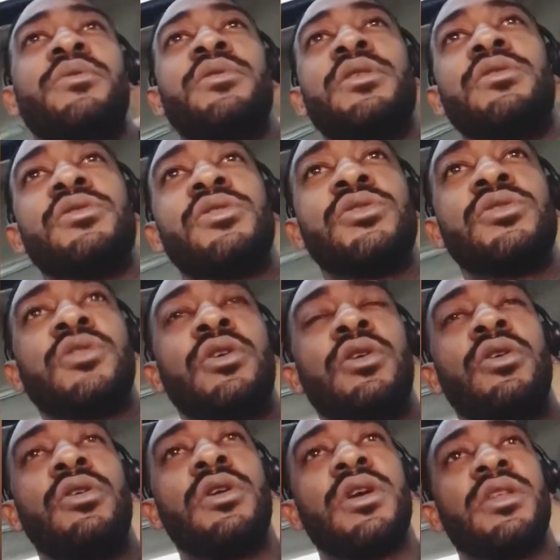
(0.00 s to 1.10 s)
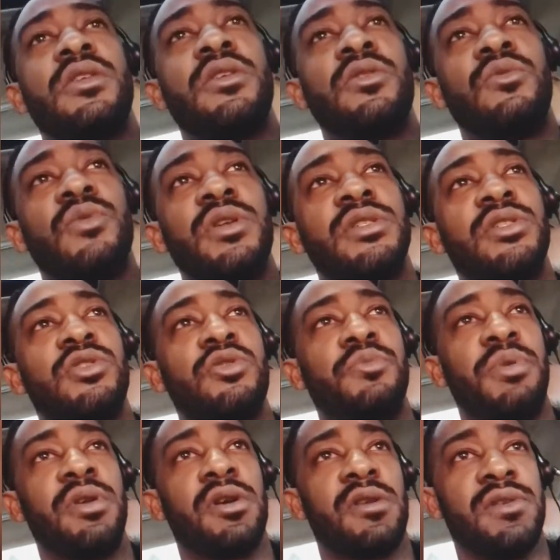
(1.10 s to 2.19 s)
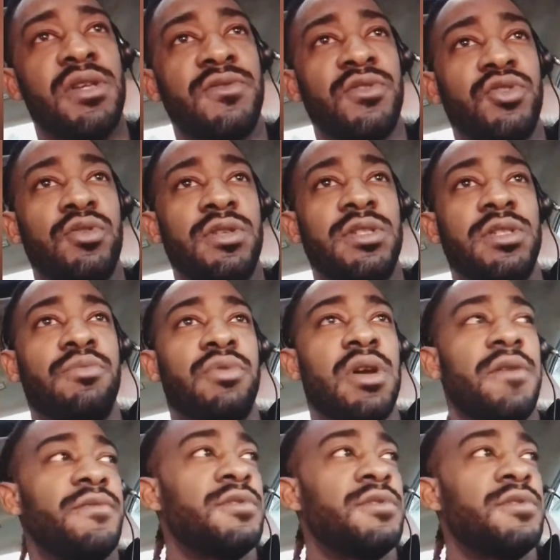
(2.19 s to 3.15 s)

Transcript: nurses call and want us to do PRNs for shortness of breath.